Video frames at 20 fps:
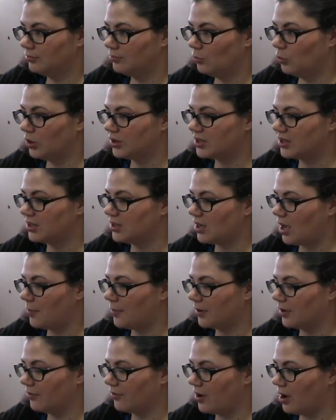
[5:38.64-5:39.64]
what's uh, the
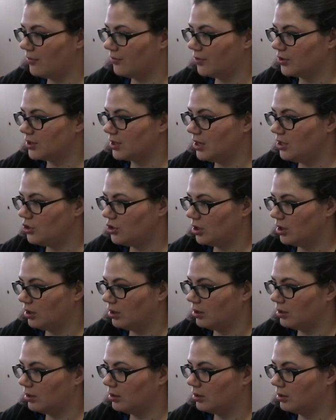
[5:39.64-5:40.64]
topic I, of conversation? I don't
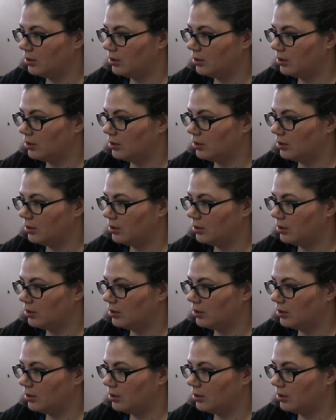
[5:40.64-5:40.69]
want to end